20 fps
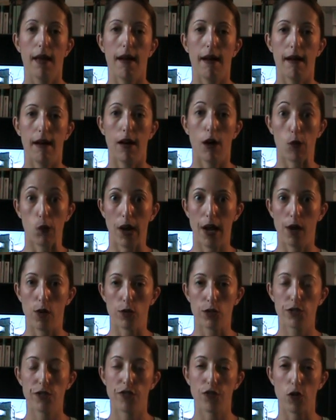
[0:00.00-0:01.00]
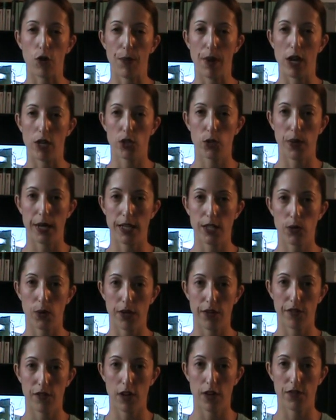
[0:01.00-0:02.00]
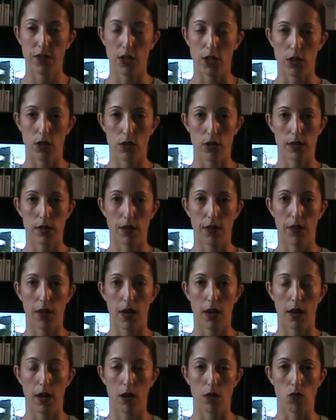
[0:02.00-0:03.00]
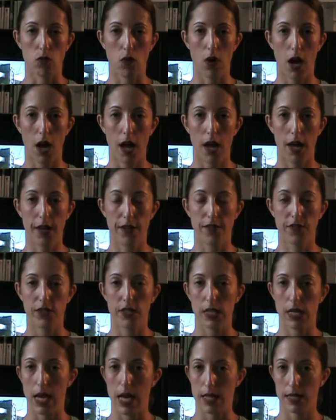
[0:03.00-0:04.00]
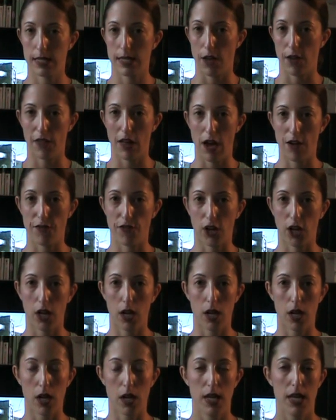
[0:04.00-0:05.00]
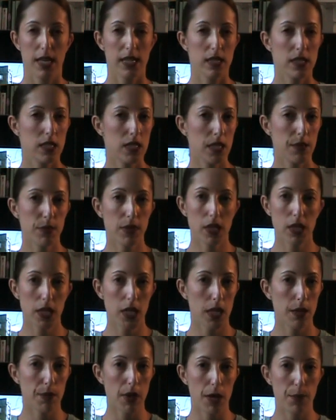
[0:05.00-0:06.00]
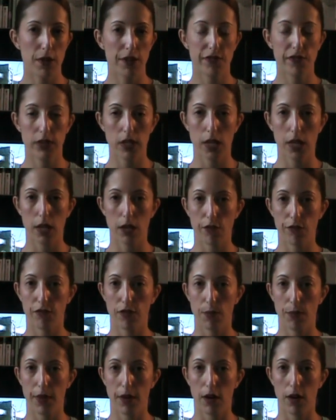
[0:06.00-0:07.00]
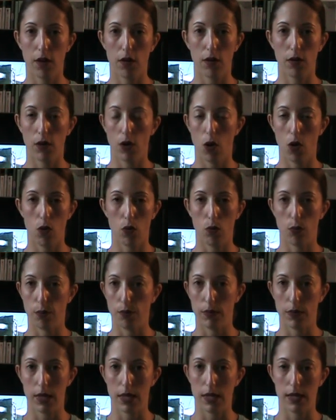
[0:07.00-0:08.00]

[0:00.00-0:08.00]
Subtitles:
around for about 20, 25 years. They arrived at South Africa, seemingly maybe fleeing from their home